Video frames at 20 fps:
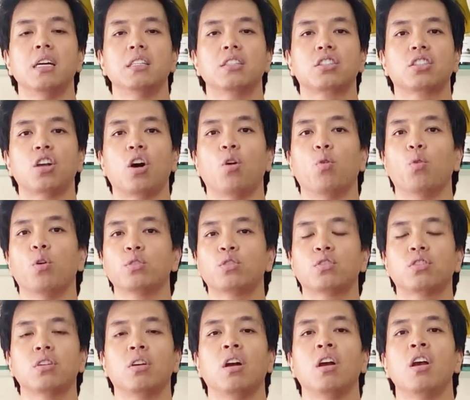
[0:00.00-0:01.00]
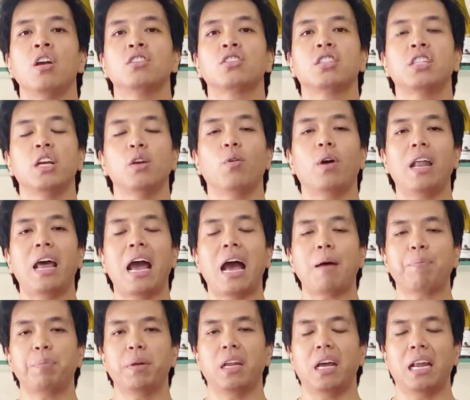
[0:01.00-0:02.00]
So we'll see what
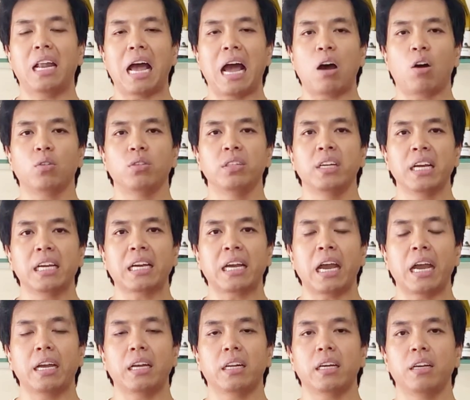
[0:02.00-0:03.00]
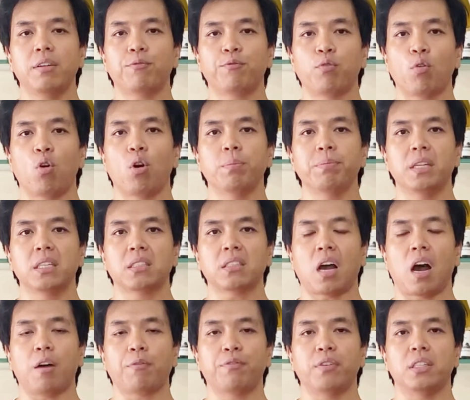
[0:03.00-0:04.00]
happened and how Nick Caserio formed this
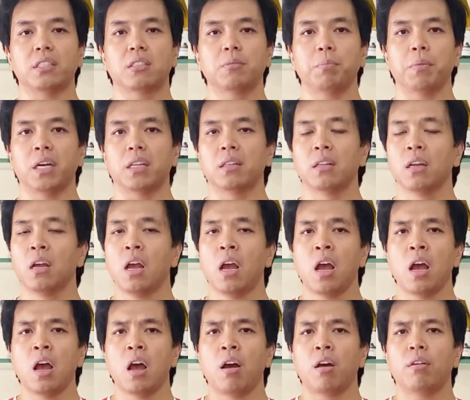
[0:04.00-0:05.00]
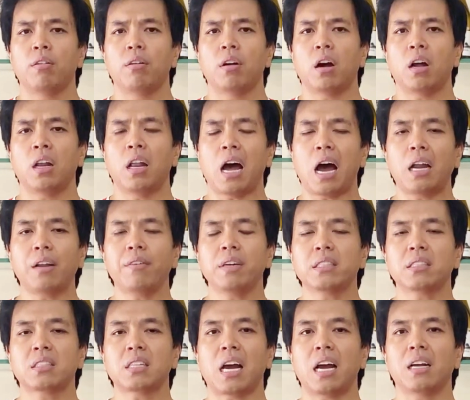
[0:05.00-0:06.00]
offense. But a lot of
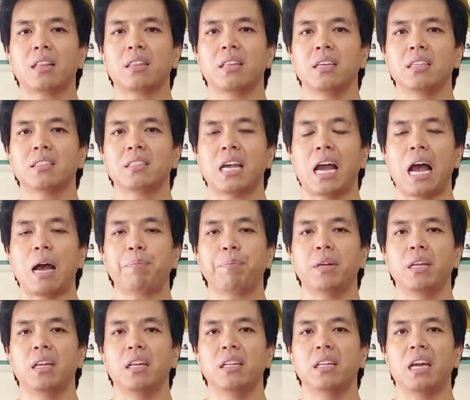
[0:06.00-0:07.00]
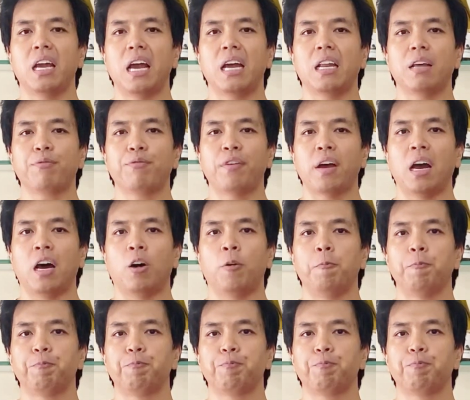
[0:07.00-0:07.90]
exciting things happen in the NFL.